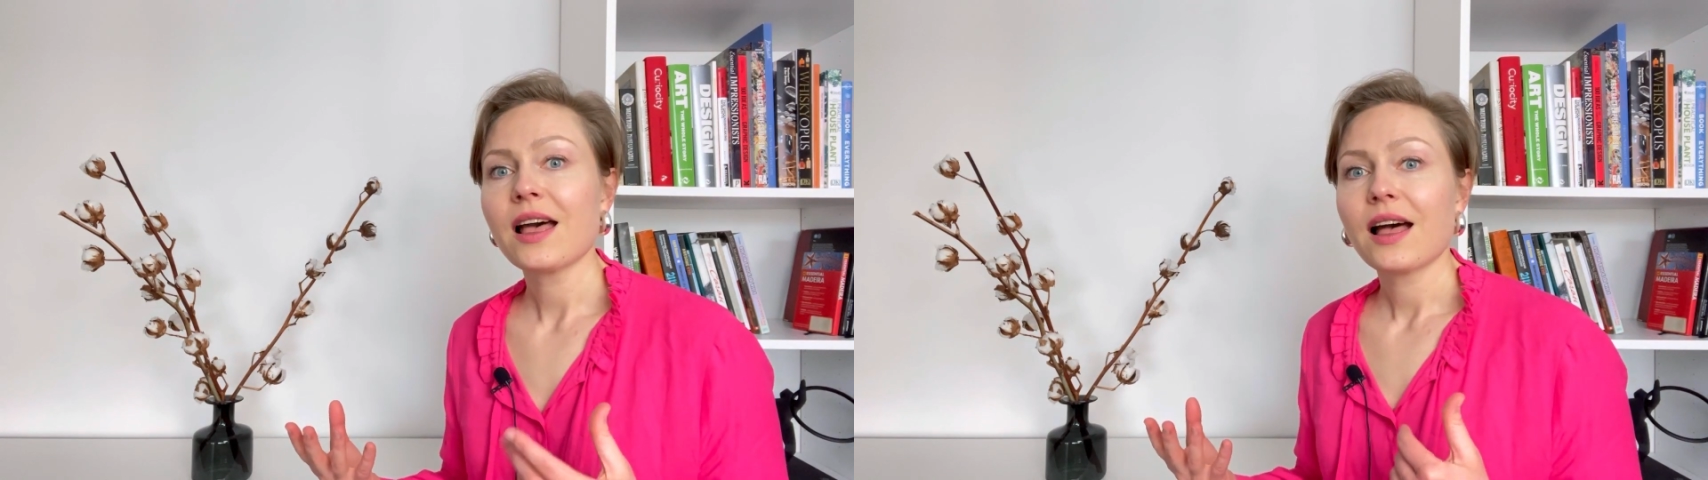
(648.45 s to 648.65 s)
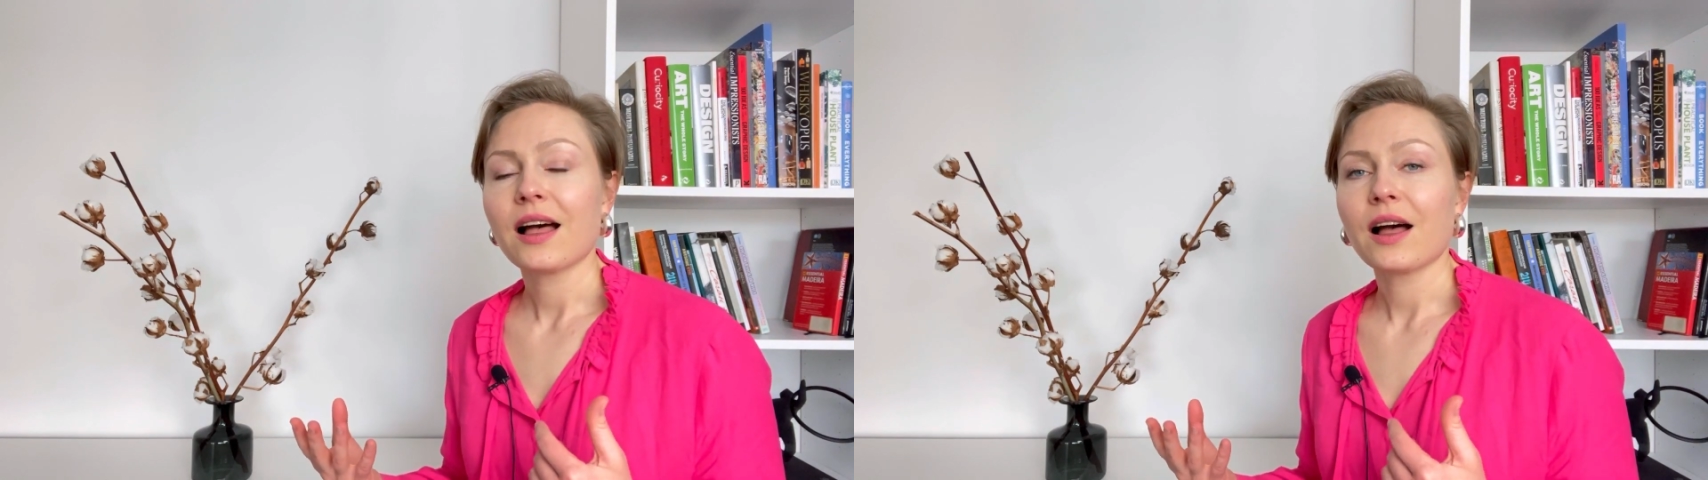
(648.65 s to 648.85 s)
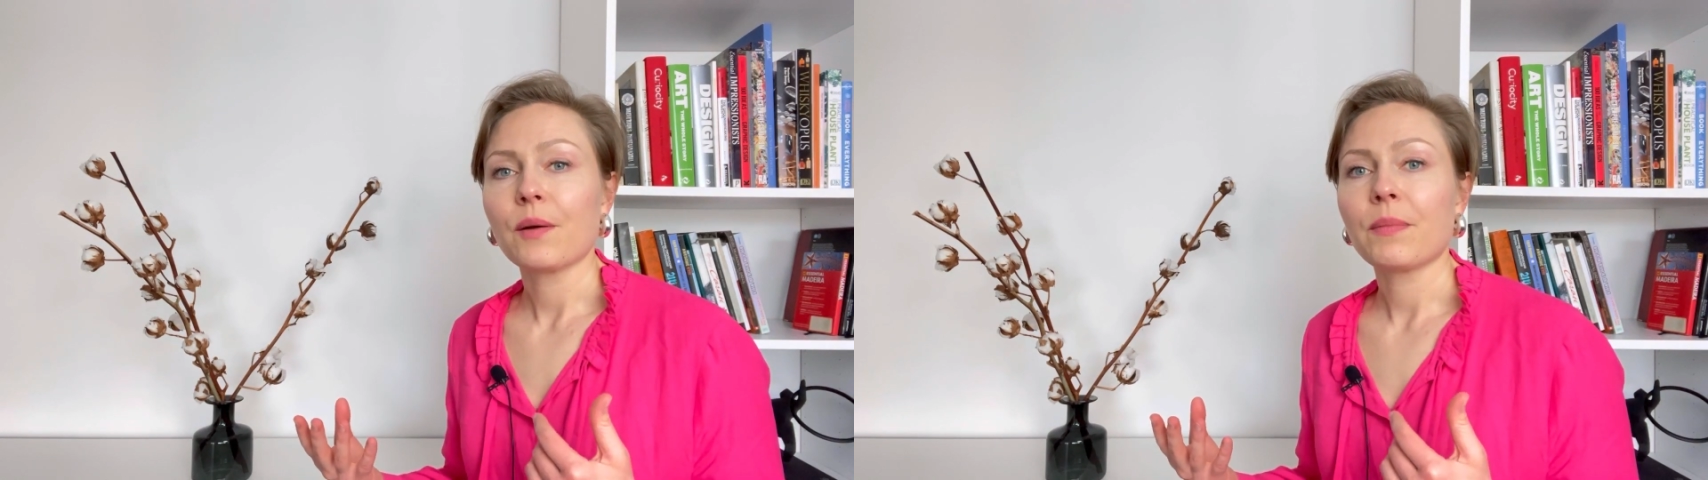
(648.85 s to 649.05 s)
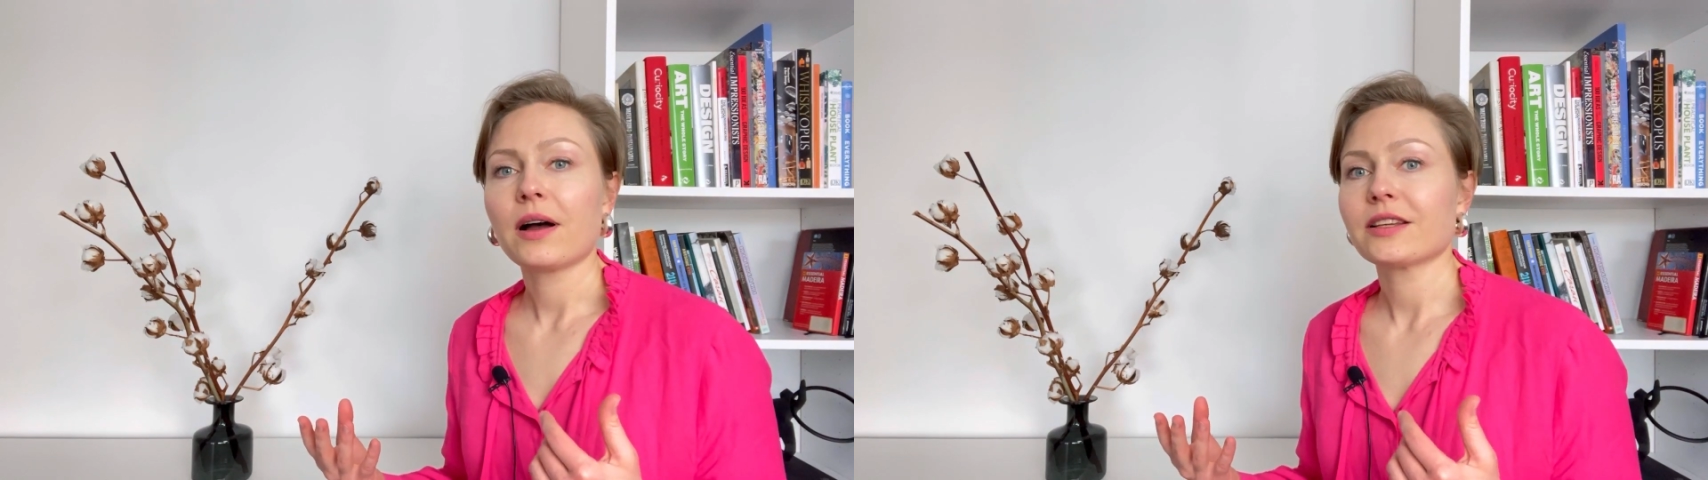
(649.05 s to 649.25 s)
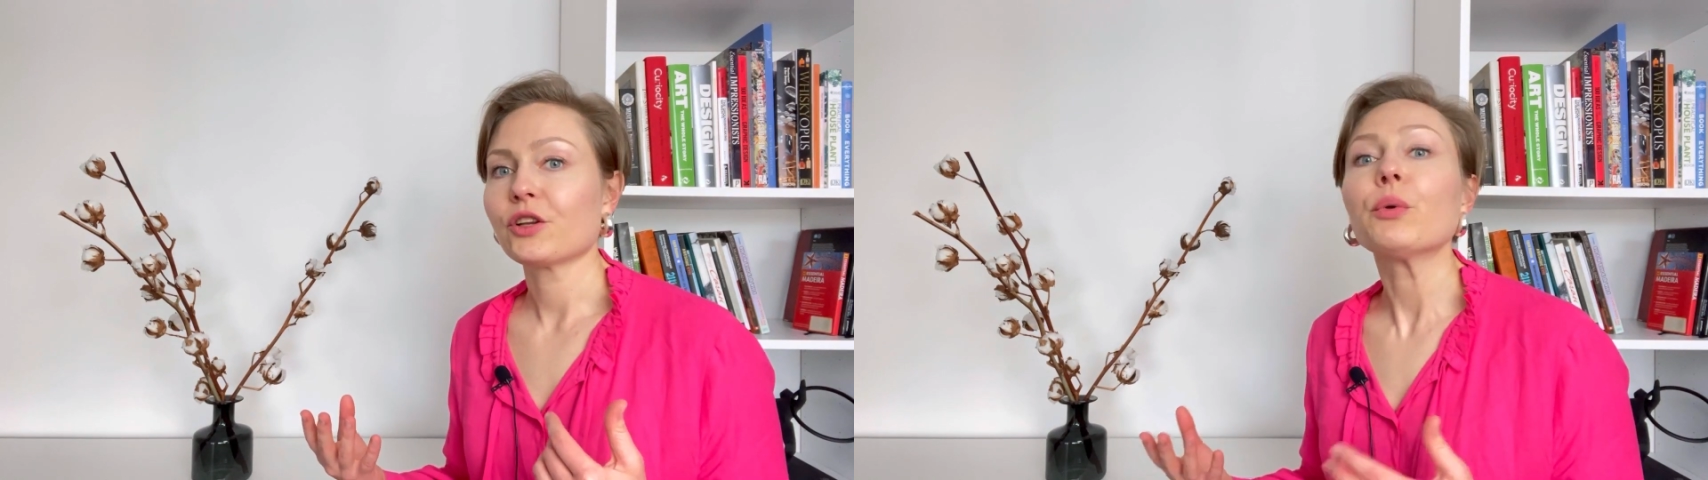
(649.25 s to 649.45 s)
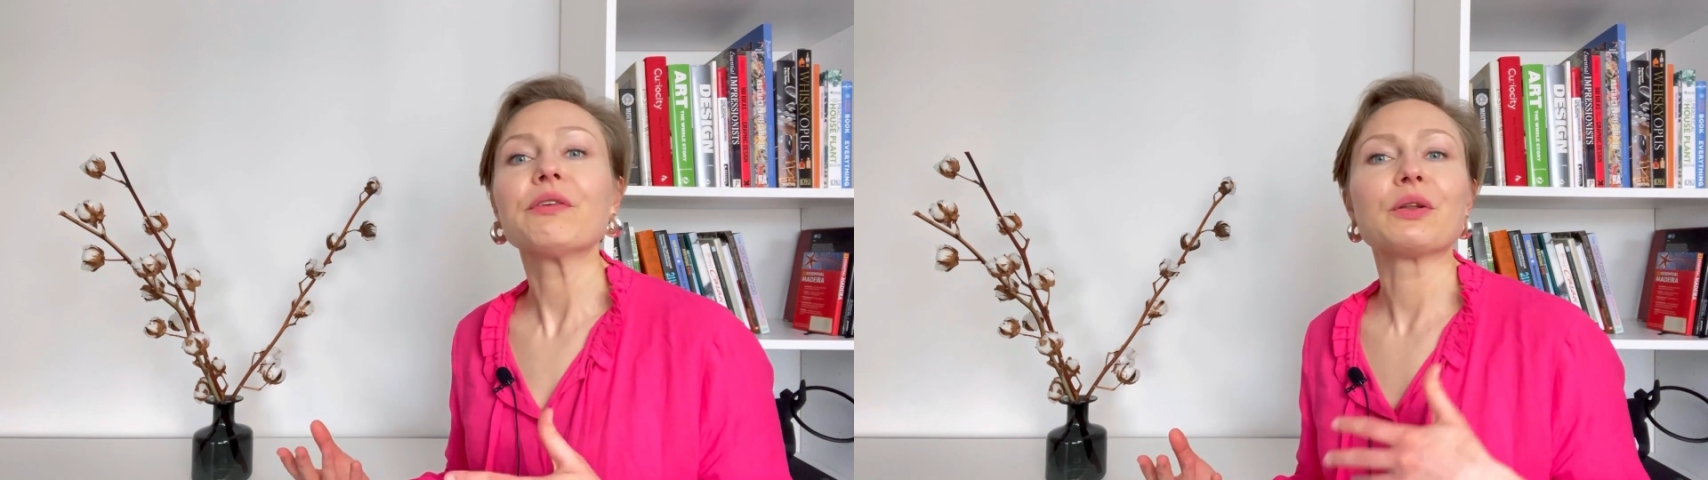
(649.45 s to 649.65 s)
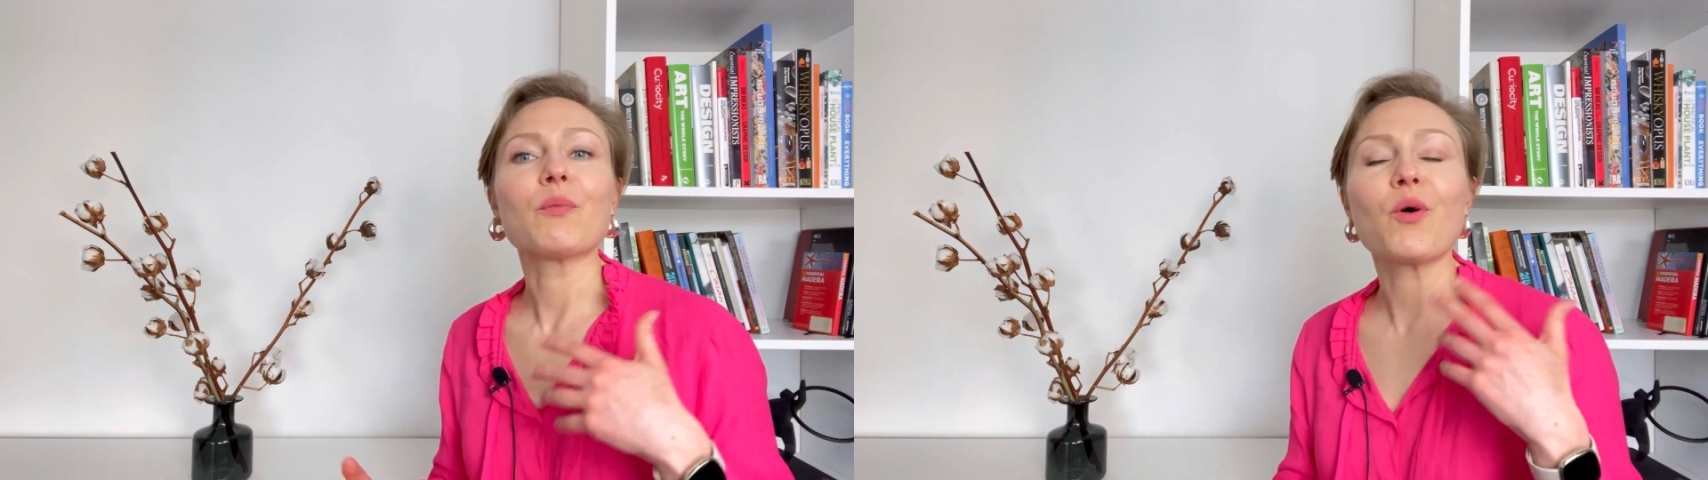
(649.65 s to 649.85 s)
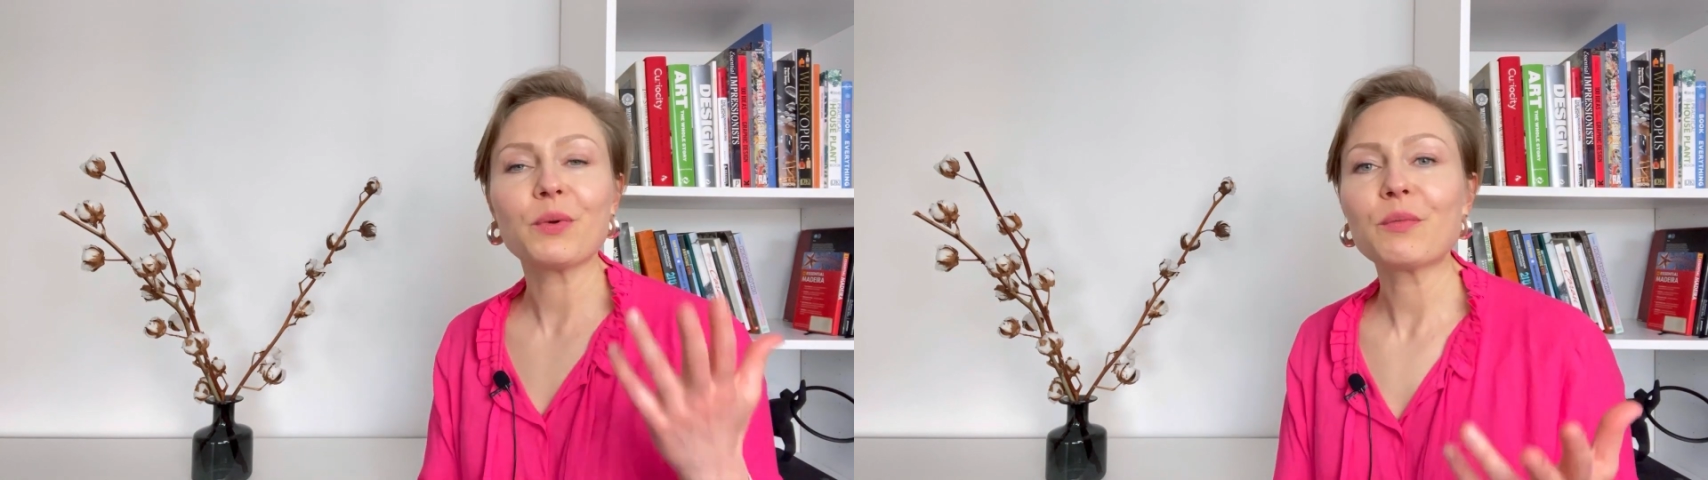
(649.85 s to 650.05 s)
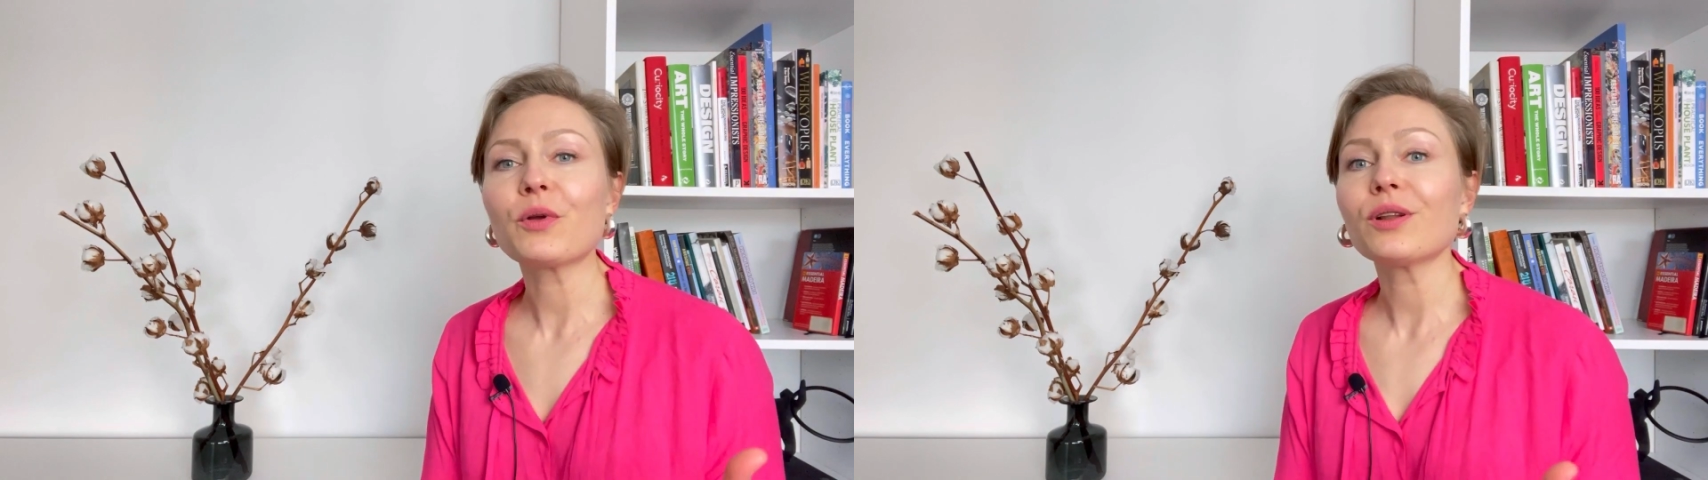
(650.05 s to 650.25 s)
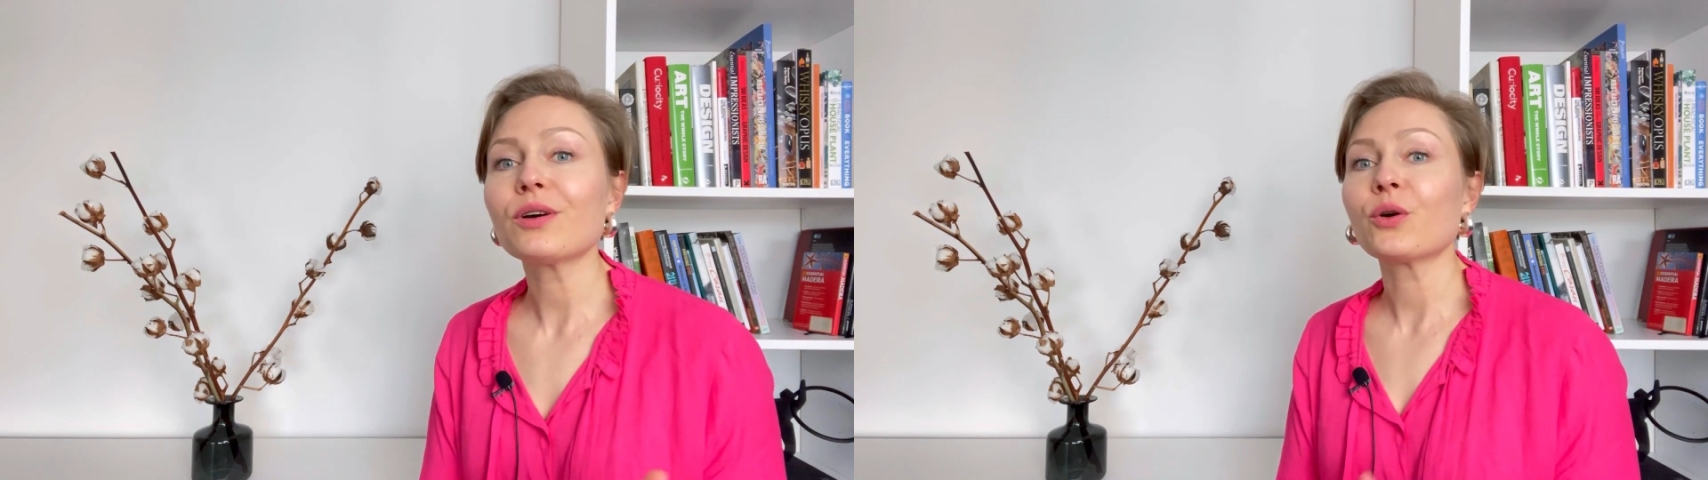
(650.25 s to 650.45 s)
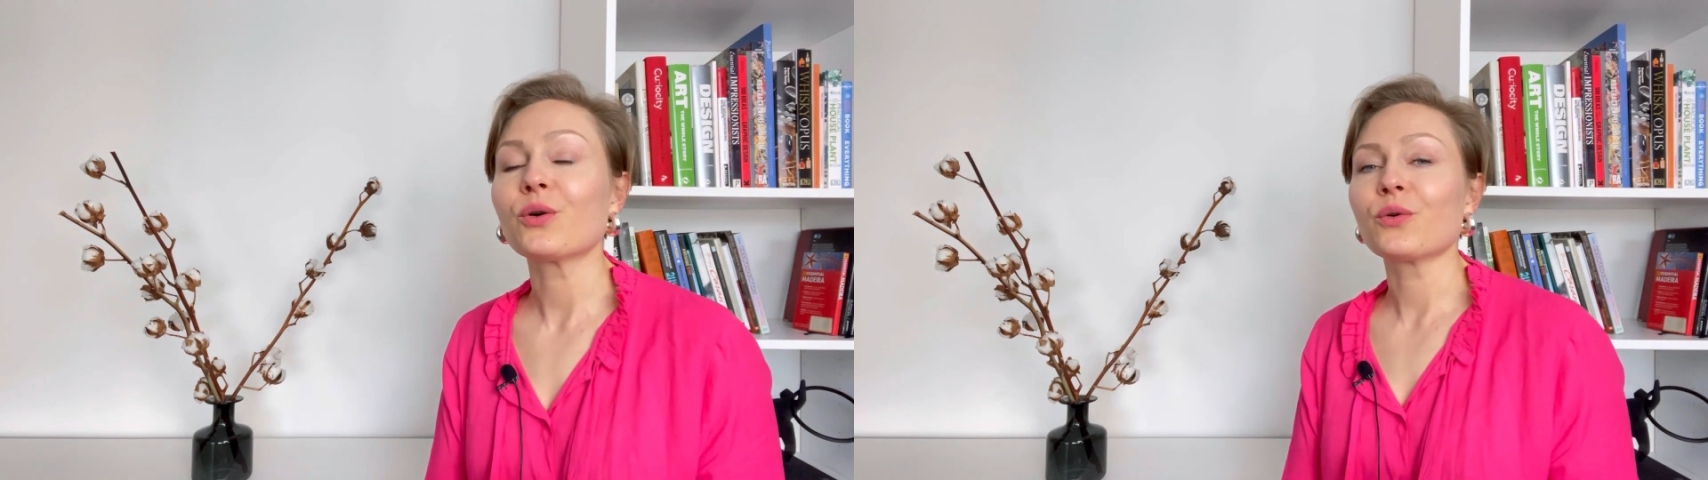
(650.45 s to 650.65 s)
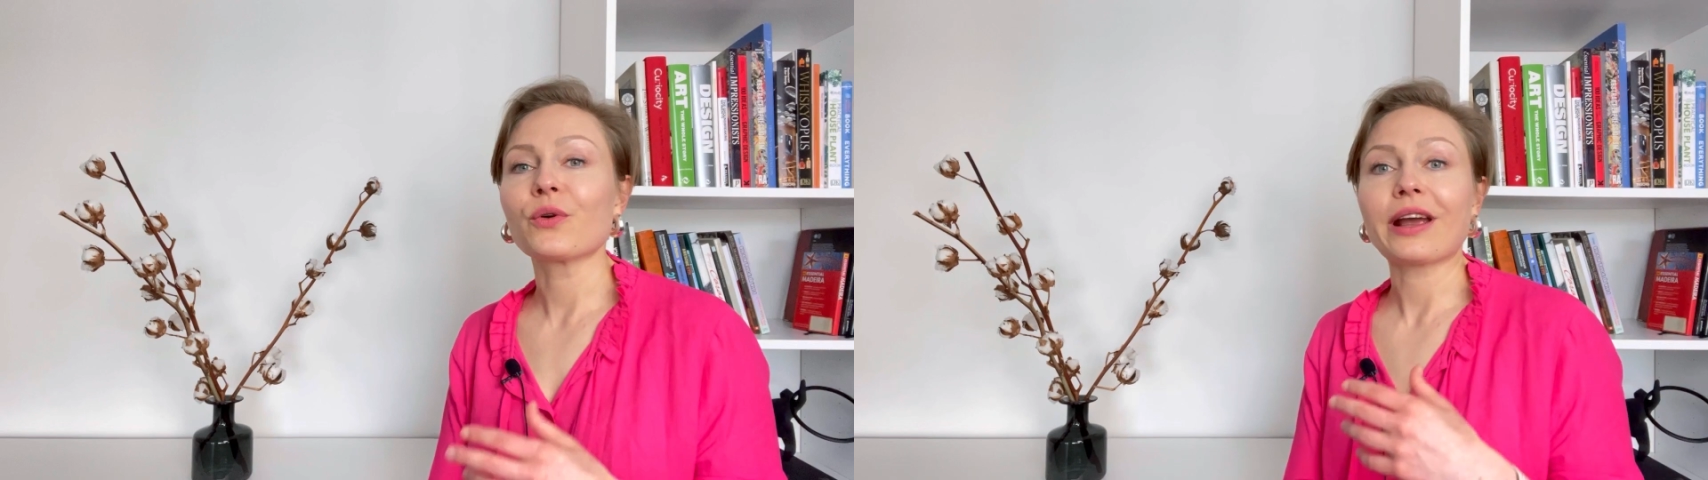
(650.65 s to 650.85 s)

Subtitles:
but I know even more people who